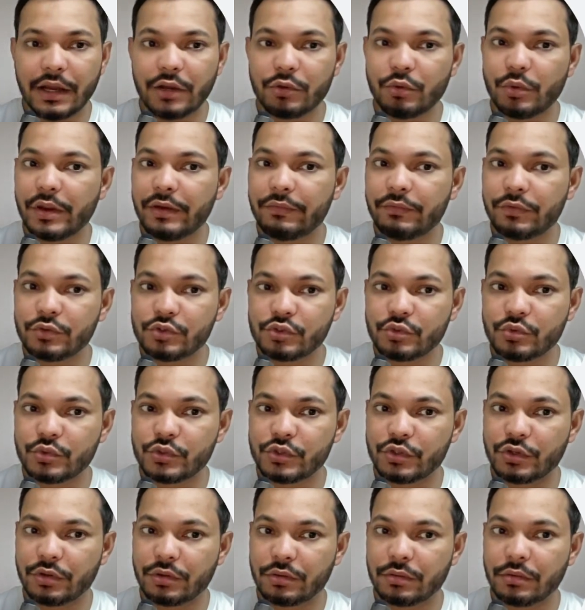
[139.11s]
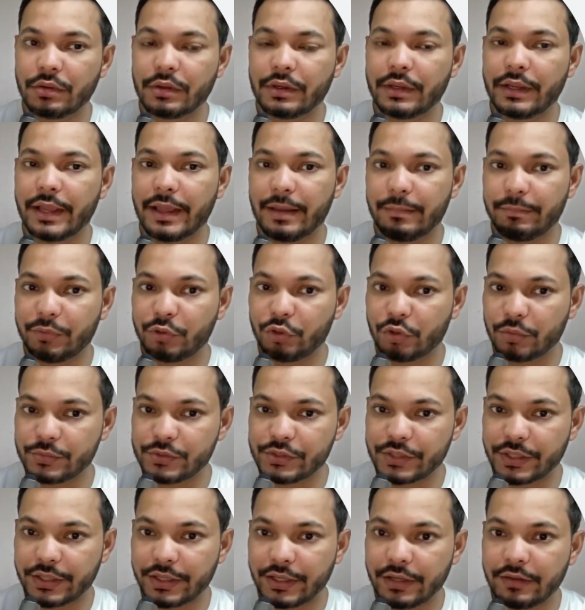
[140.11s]
you have to choose your campaign
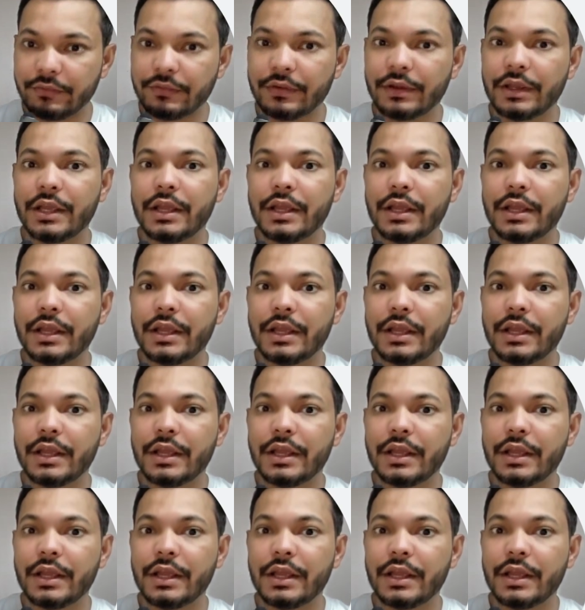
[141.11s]
objective.